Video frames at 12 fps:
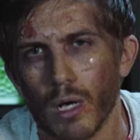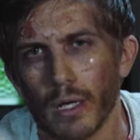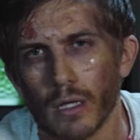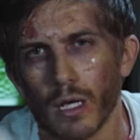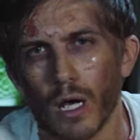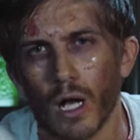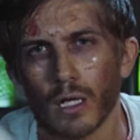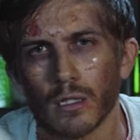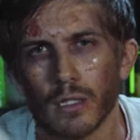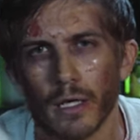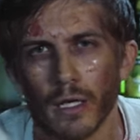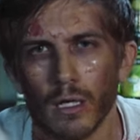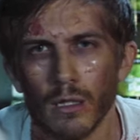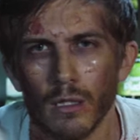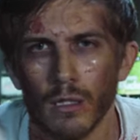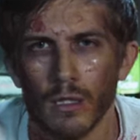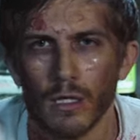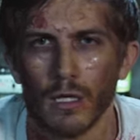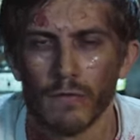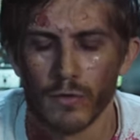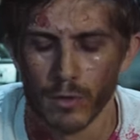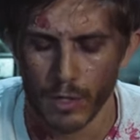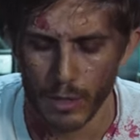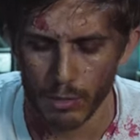bite cocktail. If
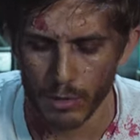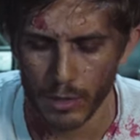you're able